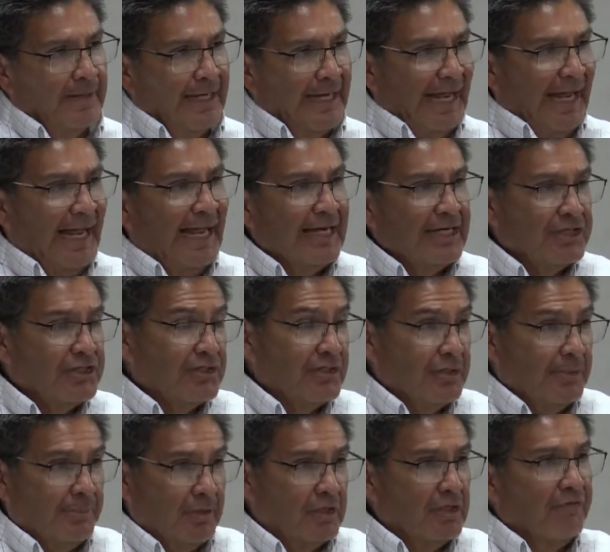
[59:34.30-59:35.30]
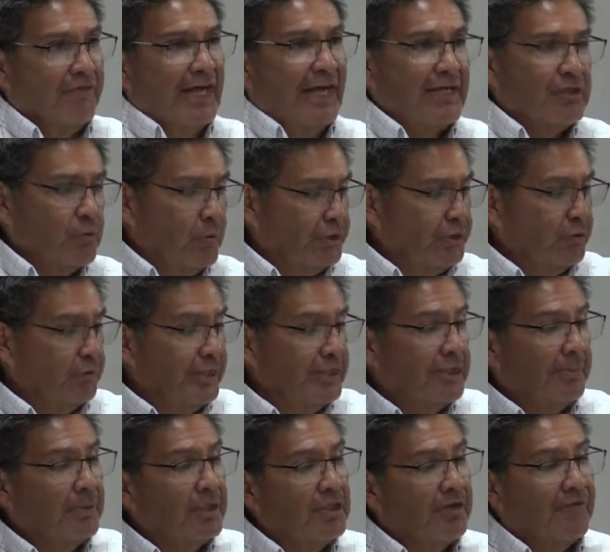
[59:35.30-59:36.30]
Acts, the book of Acts, when you read
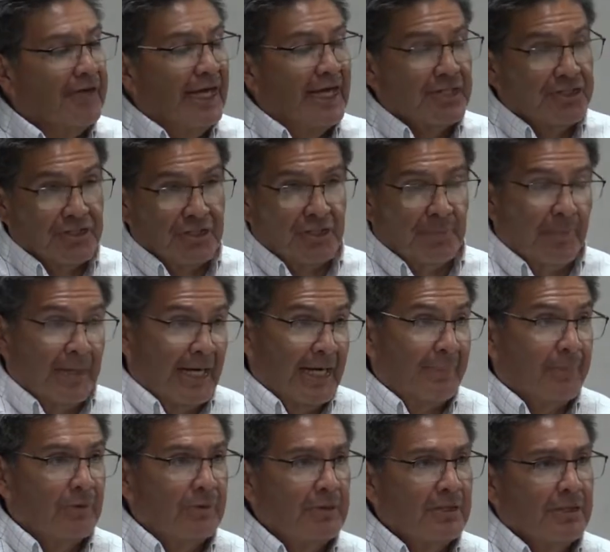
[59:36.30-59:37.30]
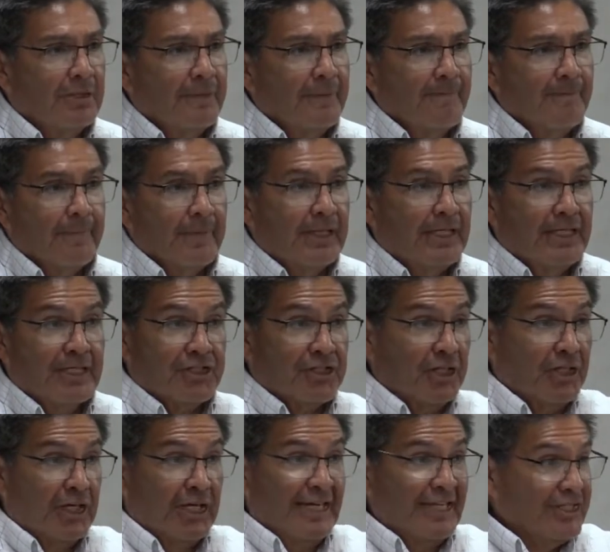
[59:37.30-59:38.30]
the book of Acts in the Bible, it's
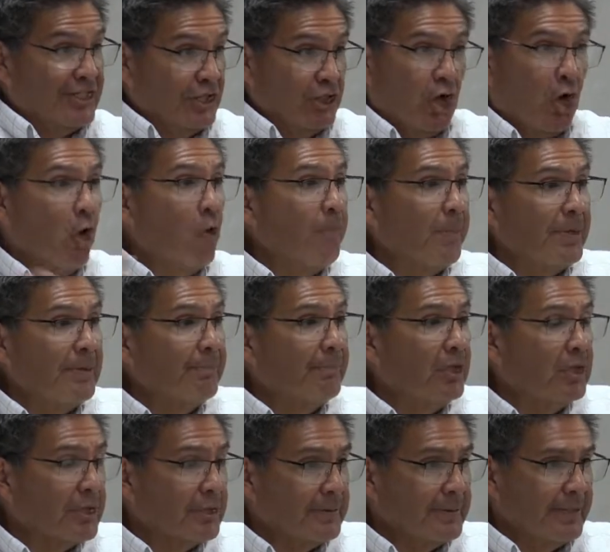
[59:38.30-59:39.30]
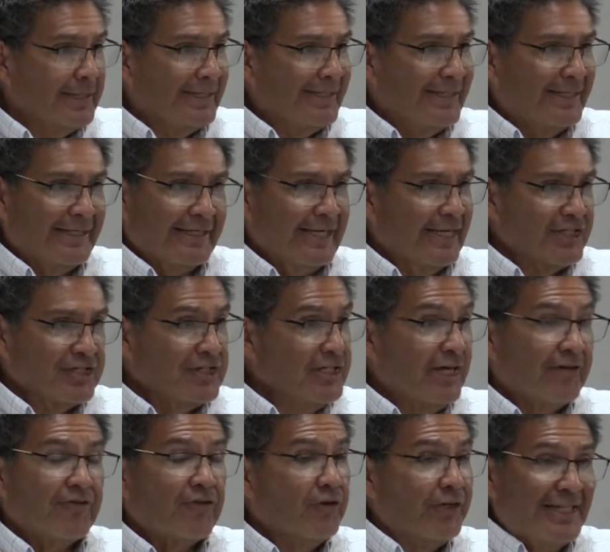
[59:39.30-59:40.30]
an, it's an open book. It has
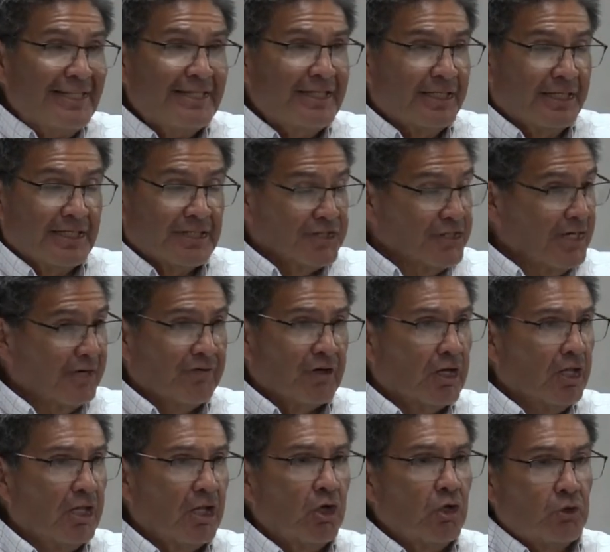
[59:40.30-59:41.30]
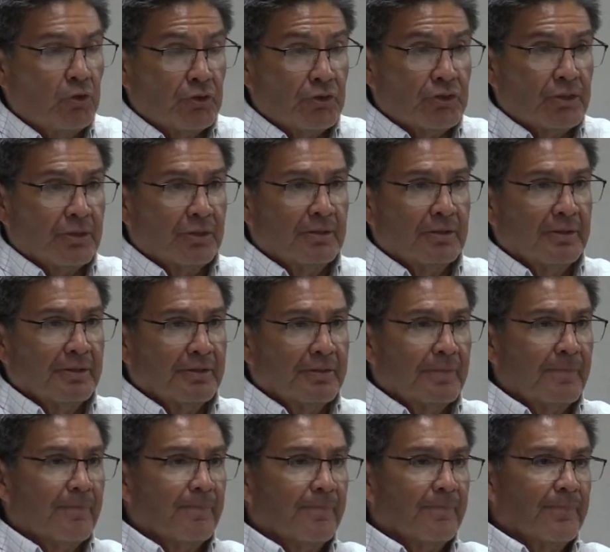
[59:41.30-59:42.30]
never ended, it's never closed.
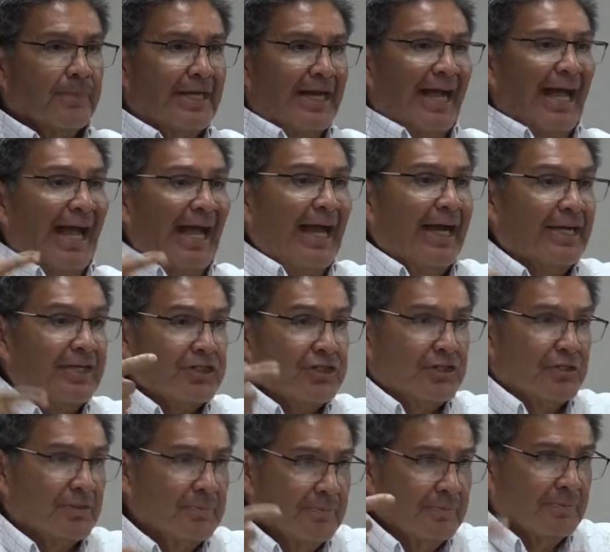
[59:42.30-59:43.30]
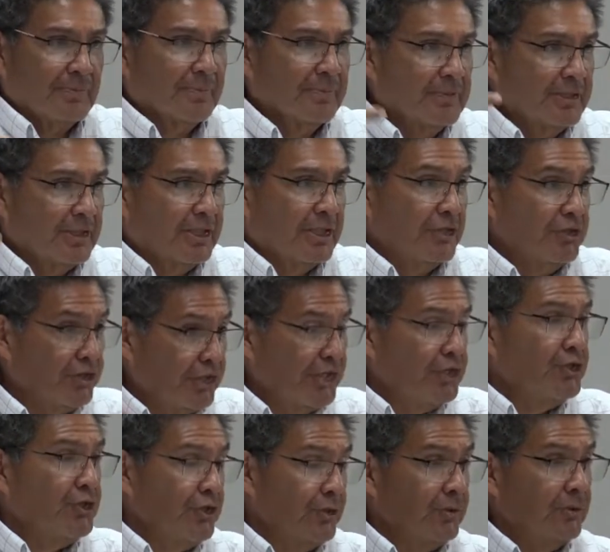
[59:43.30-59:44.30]
The Acts
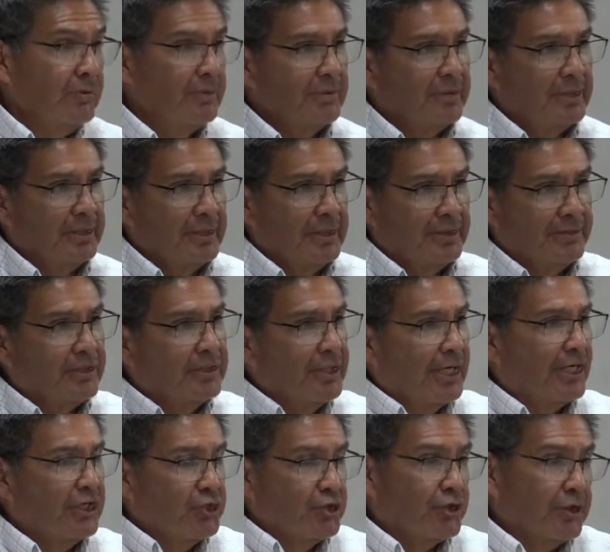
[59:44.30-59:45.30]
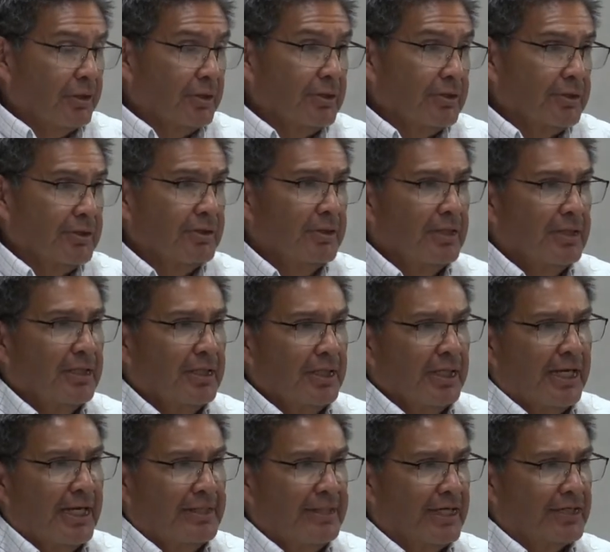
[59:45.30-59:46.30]
continue in today's church,
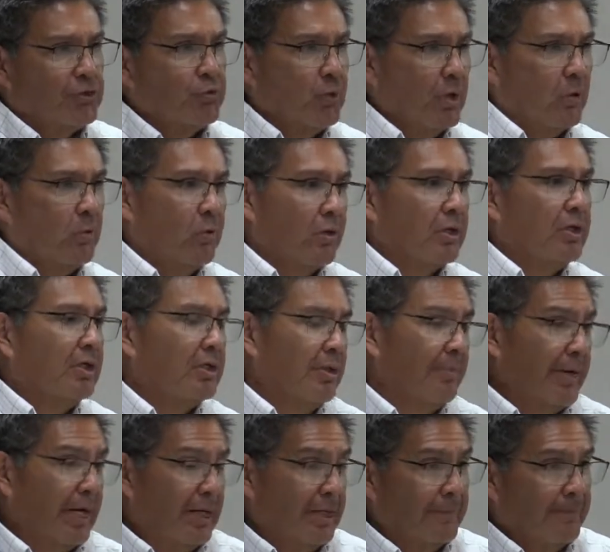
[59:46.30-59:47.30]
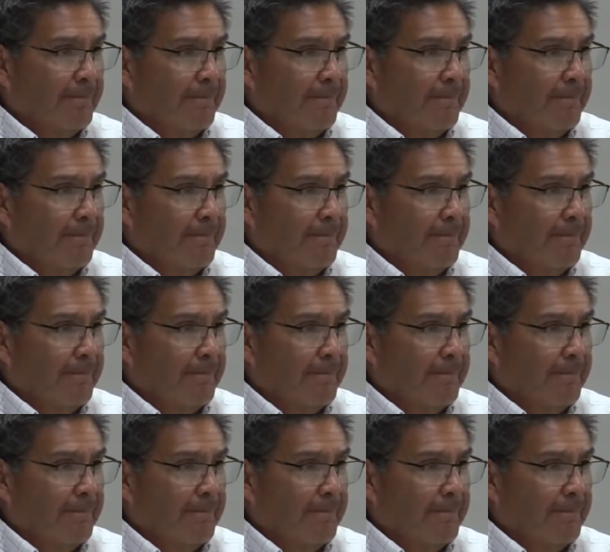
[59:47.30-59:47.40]
and that's what we're all about.